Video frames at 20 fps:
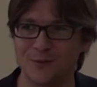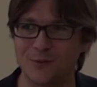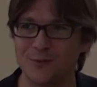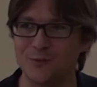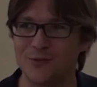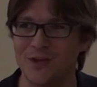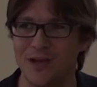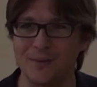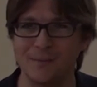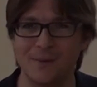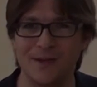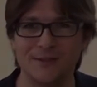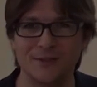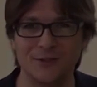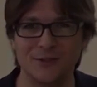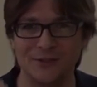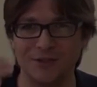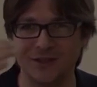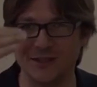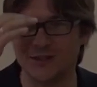
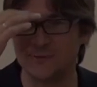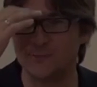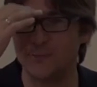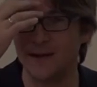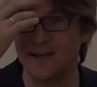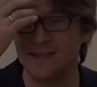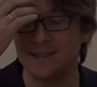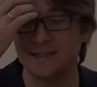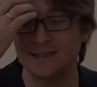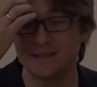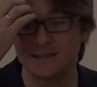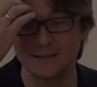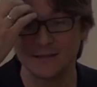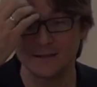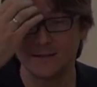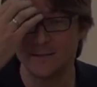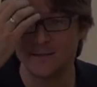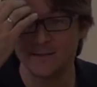2-dimensional space,